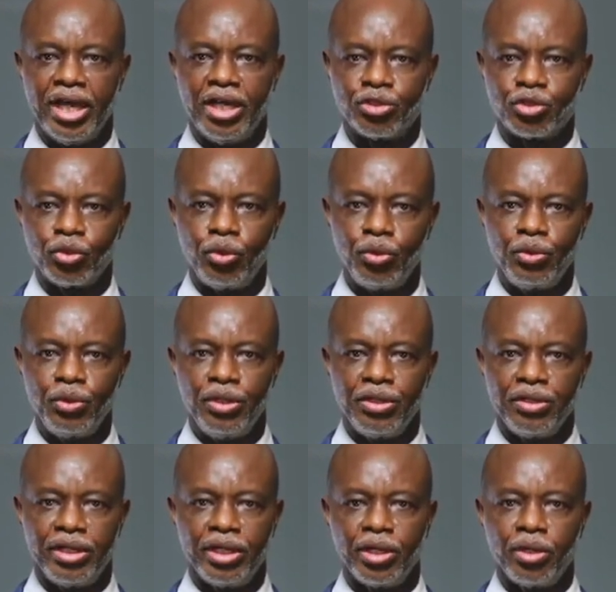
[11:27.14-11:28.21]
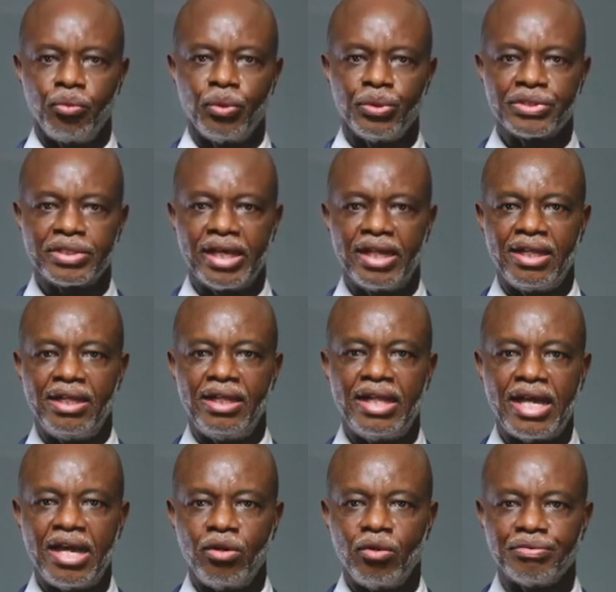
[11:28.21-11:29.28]
And so there was a
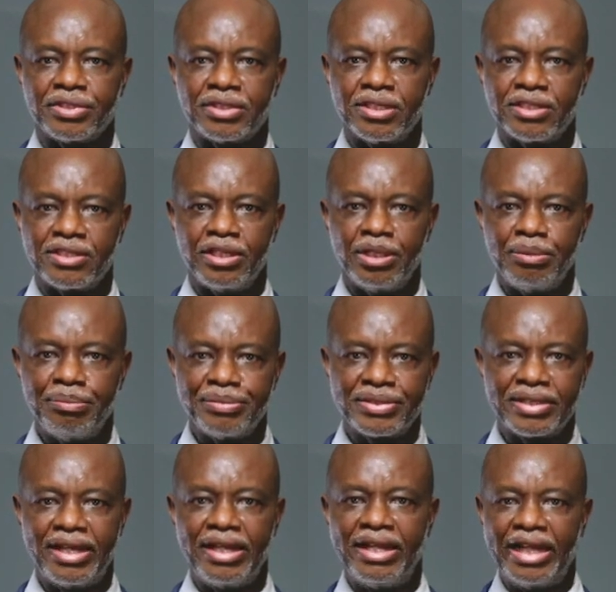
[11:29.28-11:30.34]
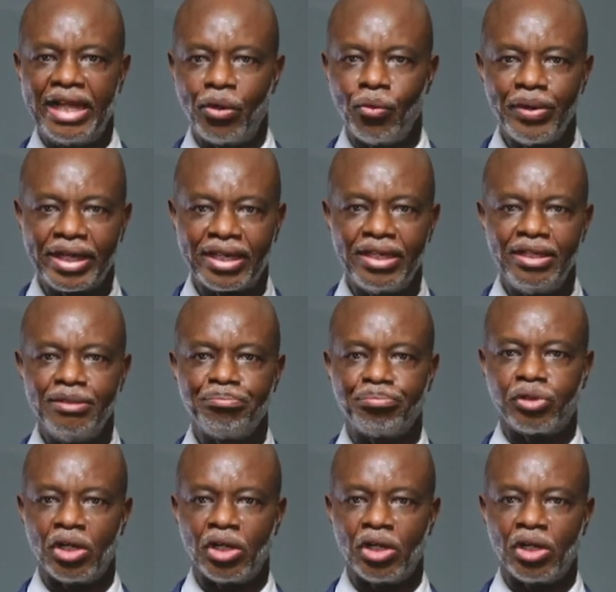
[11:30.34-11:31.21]
lot of systems and networking